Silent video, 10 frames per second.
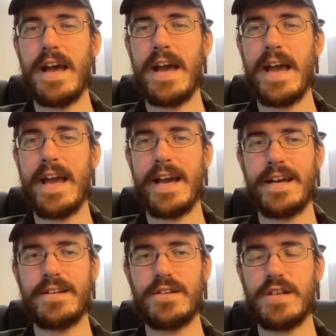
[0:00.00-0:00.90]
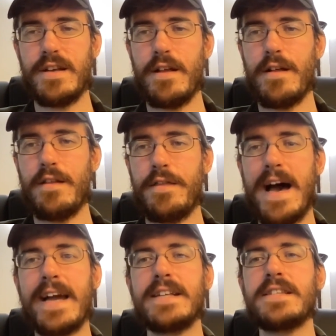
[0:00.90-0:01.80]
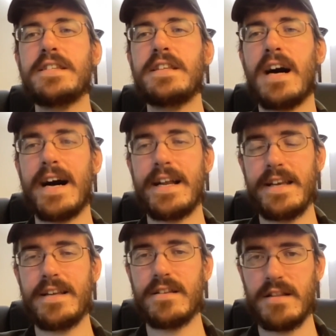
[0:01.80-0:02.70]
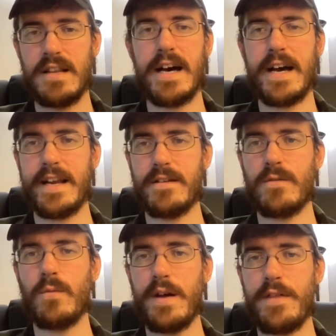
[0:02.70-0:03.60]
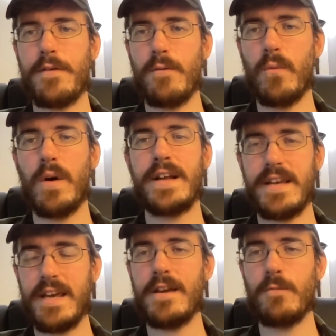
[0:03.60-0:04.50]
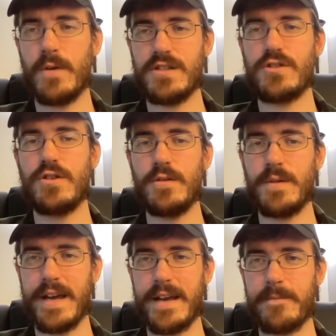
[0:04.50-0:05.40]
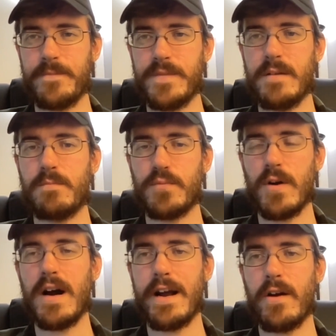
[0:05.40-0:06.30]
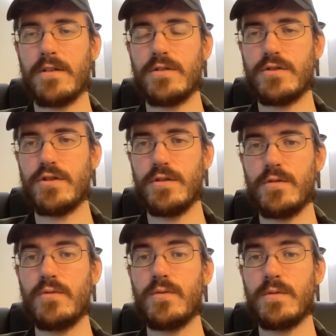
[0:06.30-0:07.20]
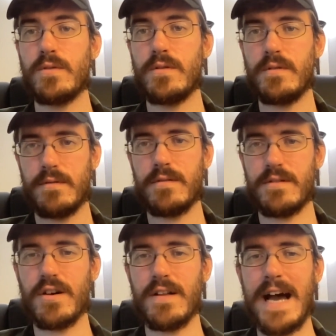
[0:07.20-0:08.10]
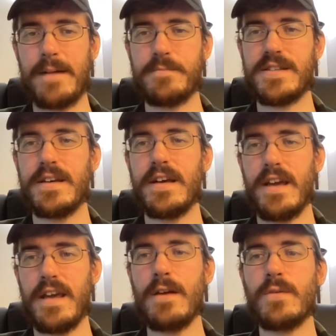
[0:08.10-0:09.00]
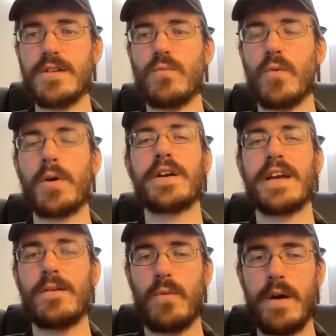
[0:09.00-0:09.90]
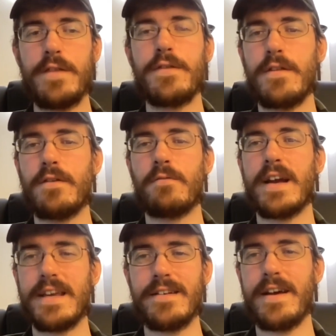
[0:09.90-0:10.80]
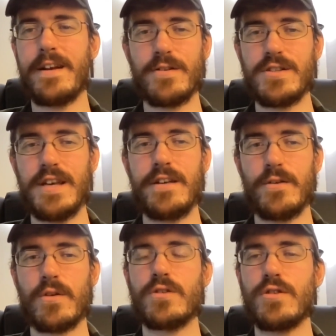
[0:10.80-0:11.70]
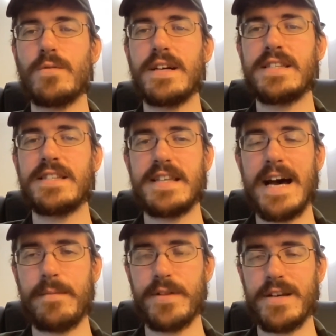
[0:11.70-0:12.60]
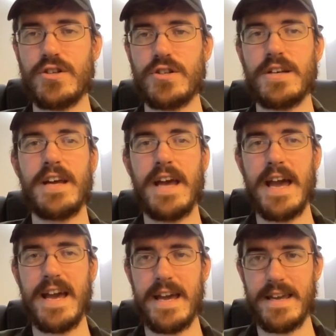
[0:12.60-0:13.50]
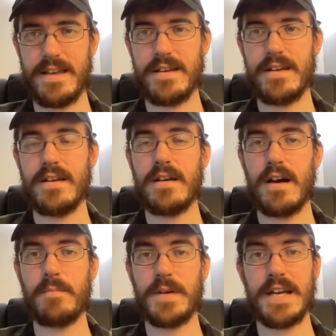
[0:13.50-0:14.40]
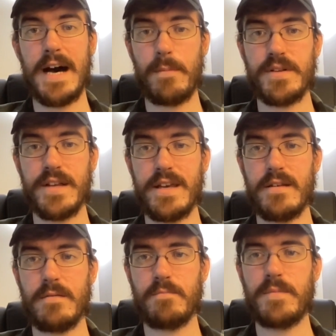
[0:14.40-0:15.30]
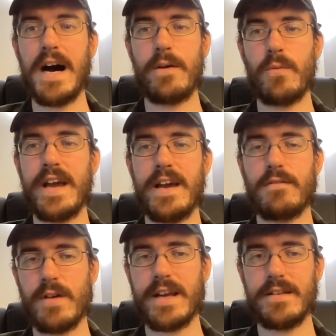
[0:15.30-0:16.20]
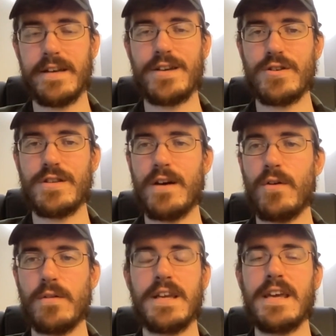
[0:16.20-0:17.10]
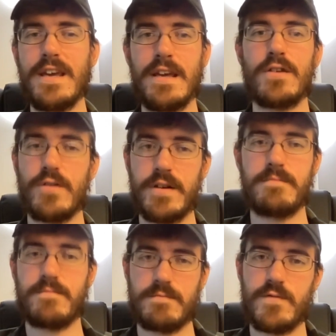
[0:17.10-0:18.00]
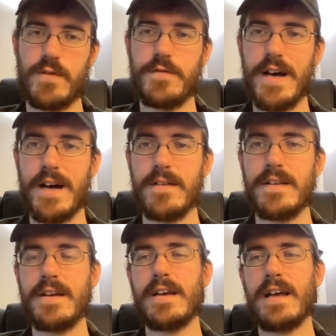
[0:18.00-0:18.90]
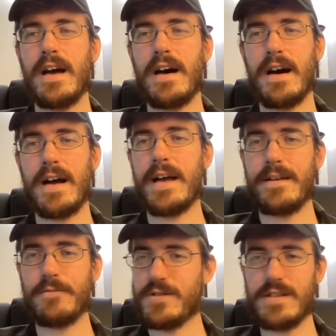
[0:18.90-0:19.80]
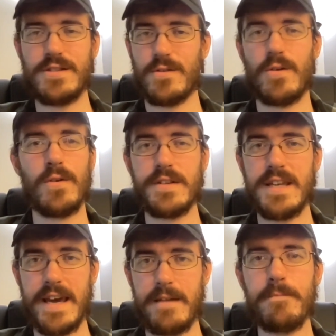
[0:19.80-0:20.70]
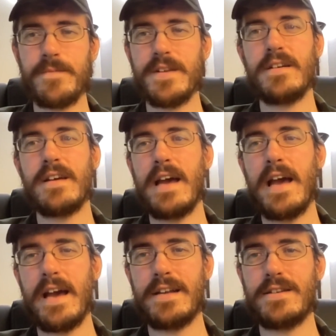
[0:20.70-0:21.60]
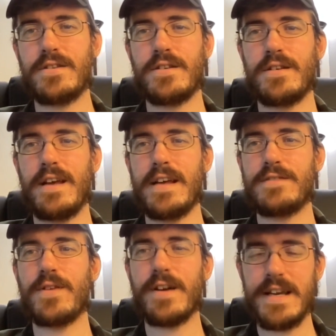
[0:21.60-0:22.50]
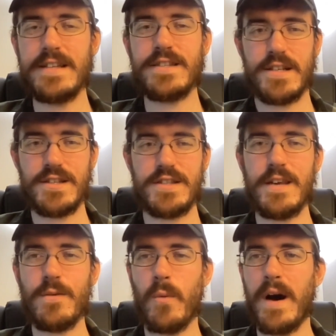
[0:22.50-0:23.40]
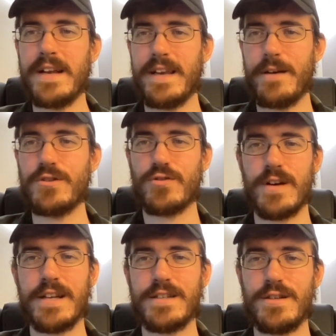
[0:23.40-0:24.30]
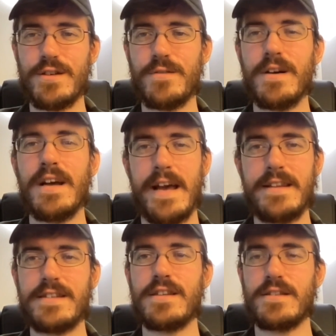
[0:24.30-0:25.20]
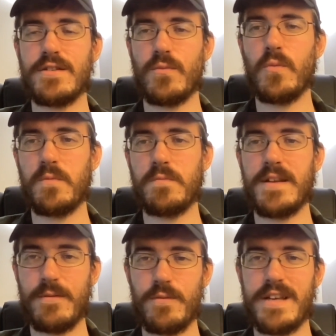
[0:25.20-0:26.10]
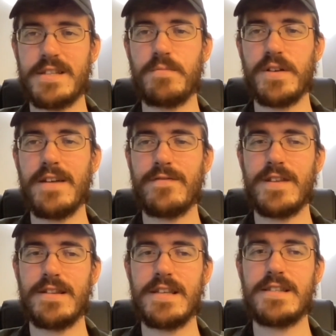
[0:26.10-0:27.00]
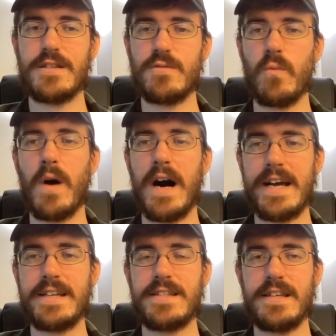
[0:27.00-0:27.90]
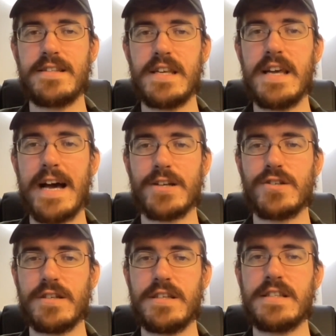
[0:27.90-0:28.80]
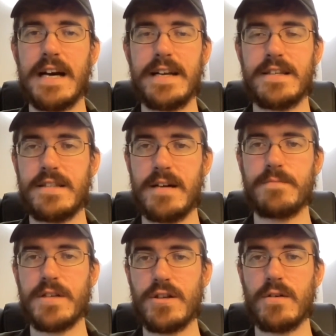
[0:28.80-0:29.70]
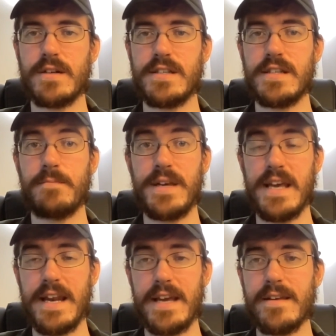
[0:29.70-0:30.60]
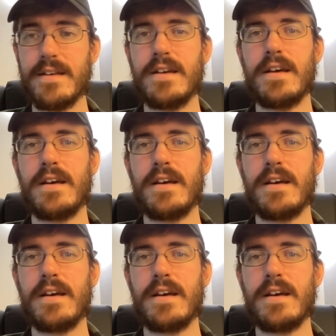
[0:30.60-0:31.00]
And that is not in line with what he was doing prior to collapse. He was working with the regulators in order to establish a monopoly by way of regulation that only he could fulfill. It's an old game, and it's very easy to see what he was trying to do. And it's believed that this is why CZ actually decided to dump the tokens in the beginning.